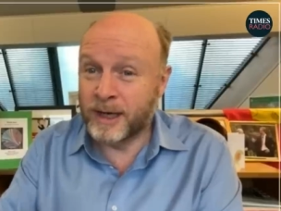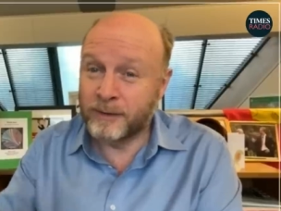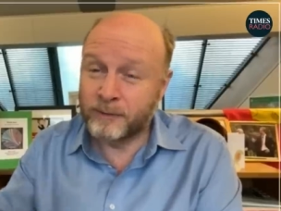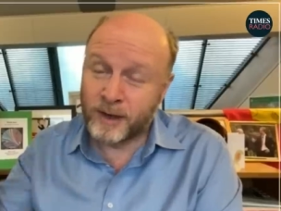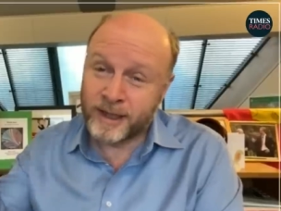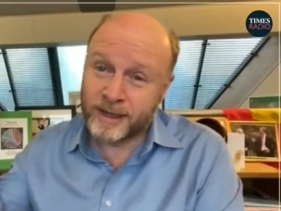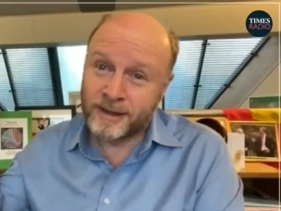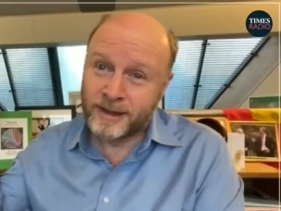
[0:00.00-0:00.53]
If
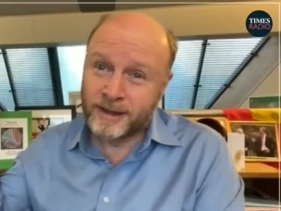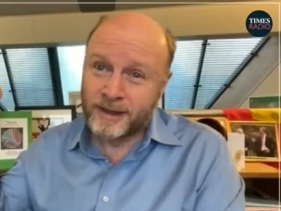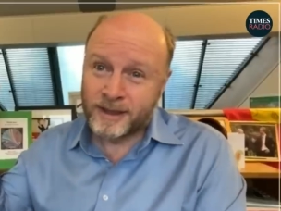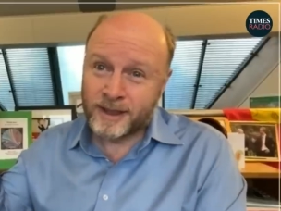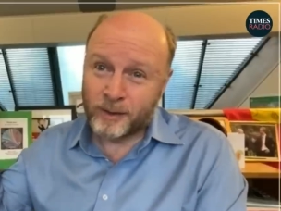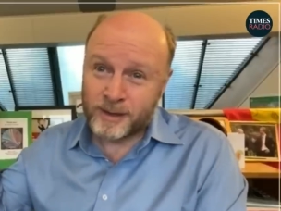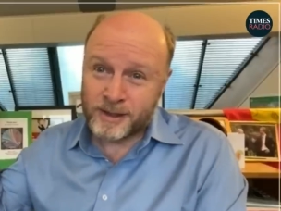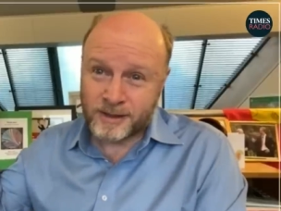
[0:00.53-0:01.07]
I
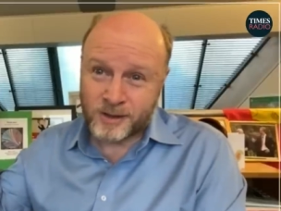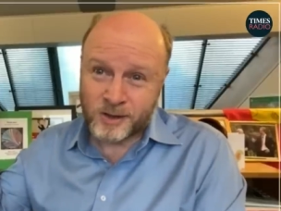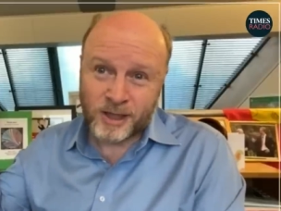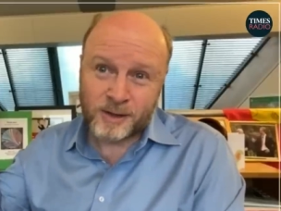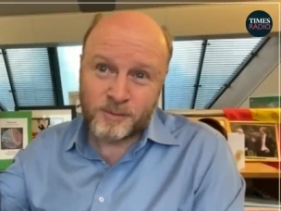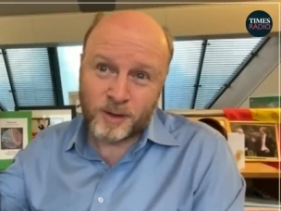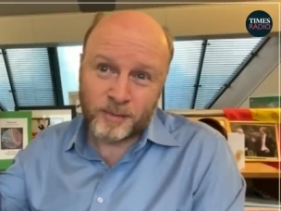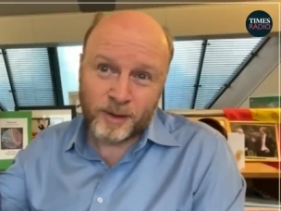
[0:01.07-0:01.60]
go into the
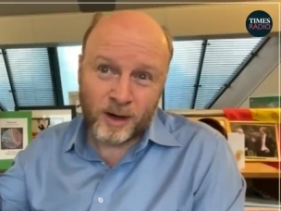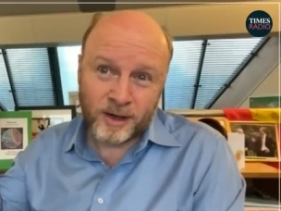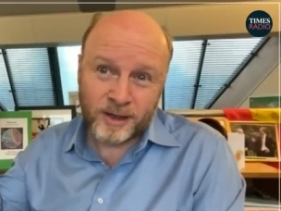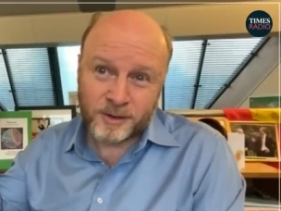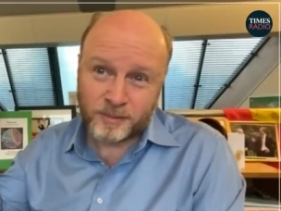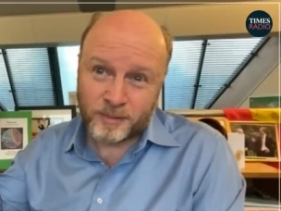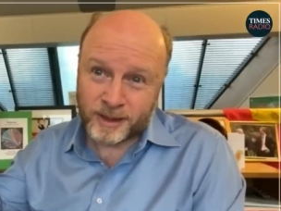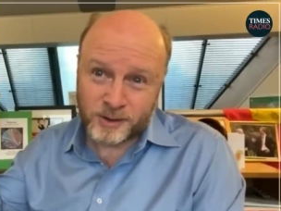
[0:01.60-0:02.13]
chamber
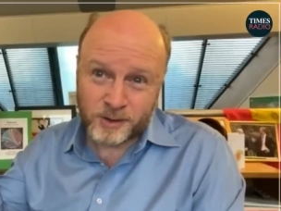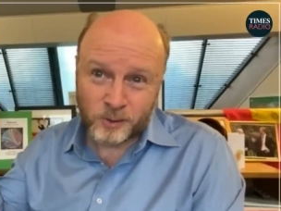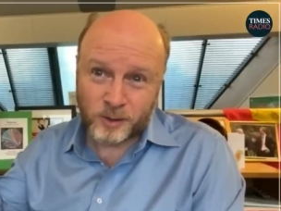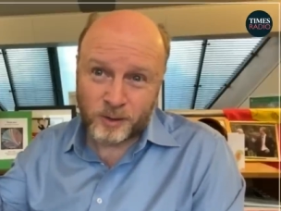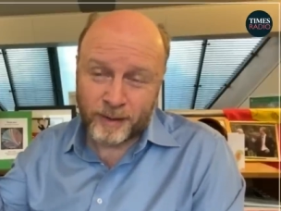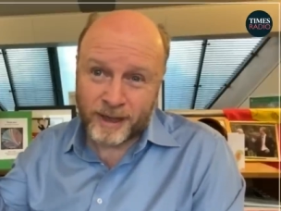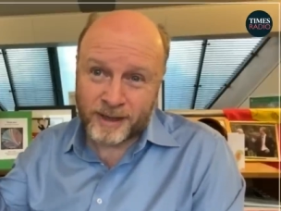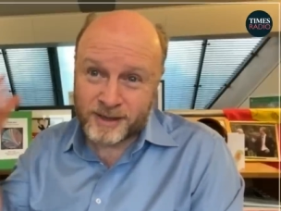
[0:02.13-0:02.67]
behind me and talk
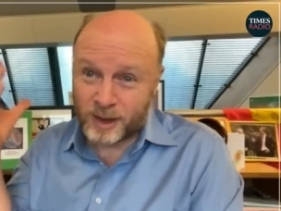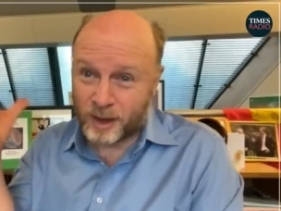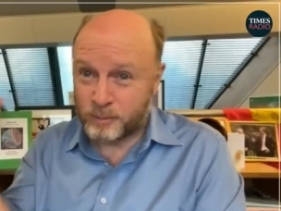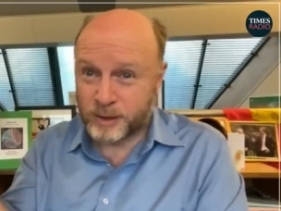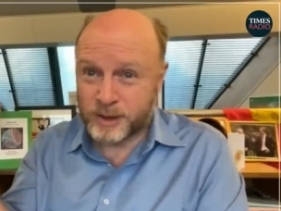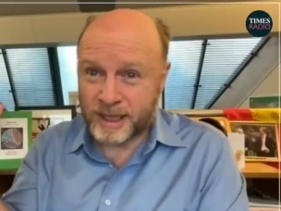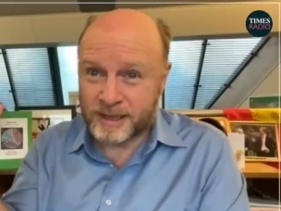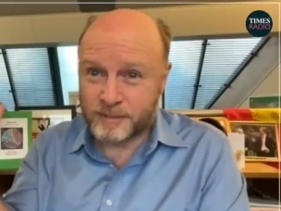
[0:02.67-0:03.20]
about it, I'm
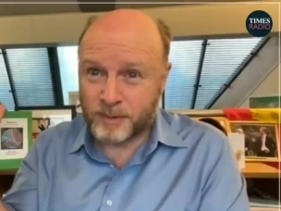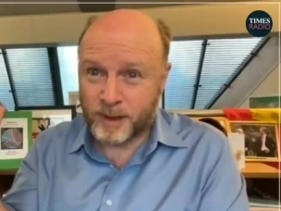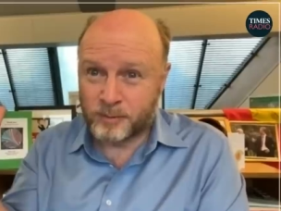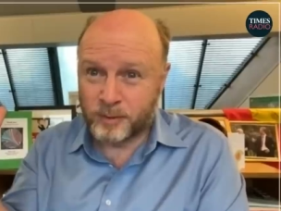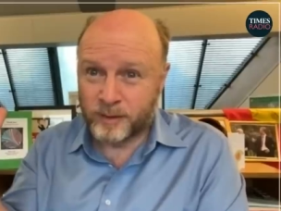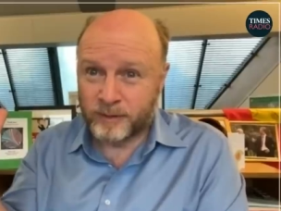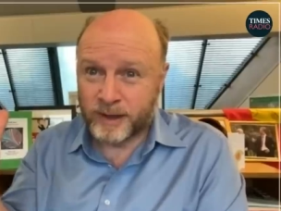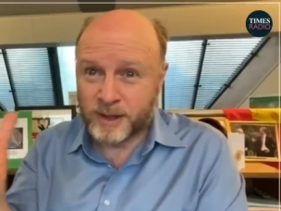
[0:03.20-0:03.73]
protected by
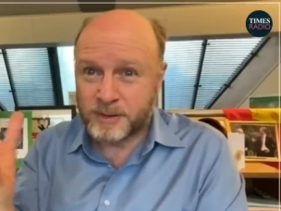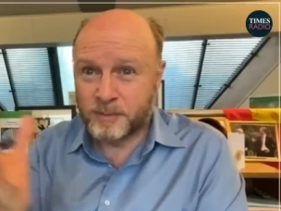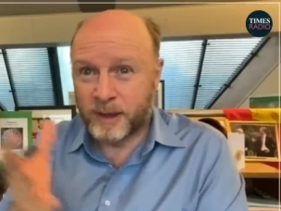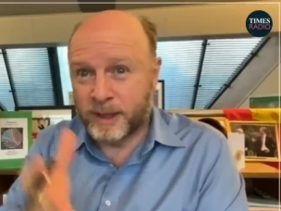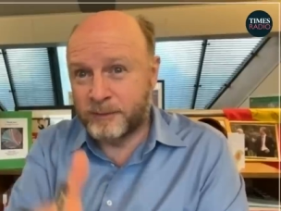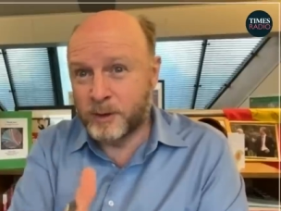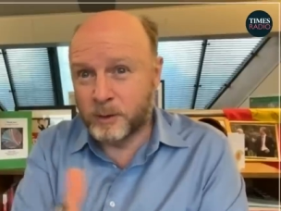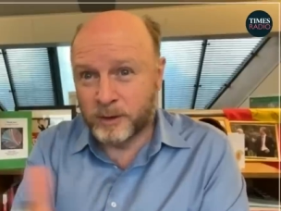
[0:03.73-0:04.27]
privilege. But
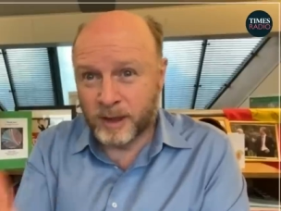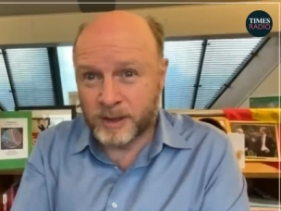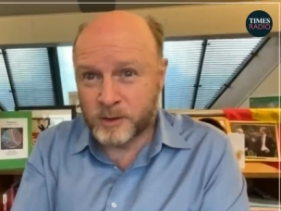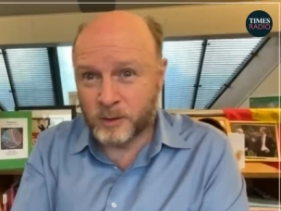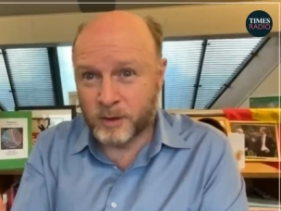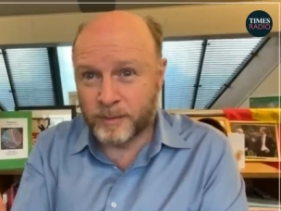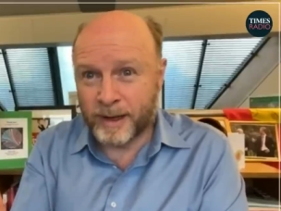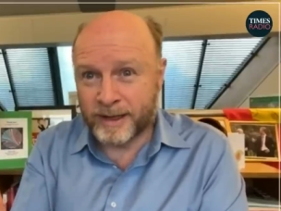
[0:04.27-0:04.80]
if you and I
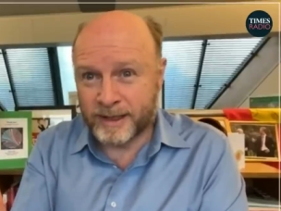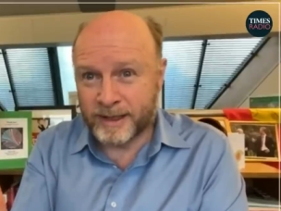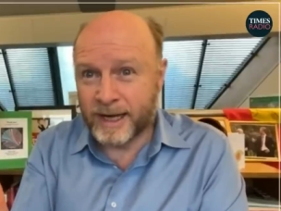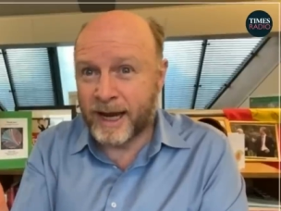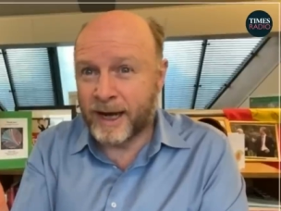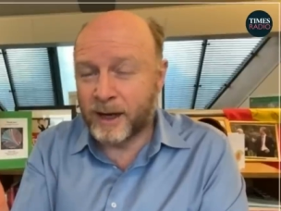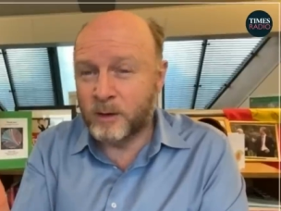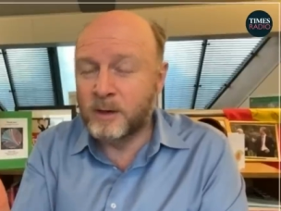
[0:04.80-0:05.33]
talk about it
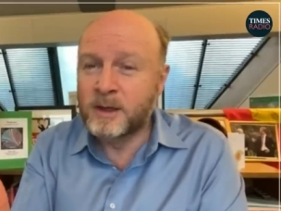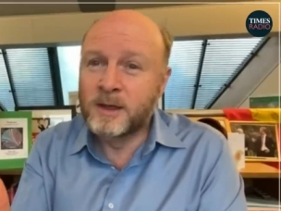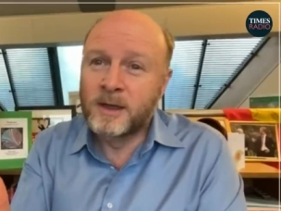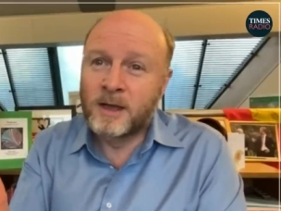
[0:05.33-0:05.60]
now,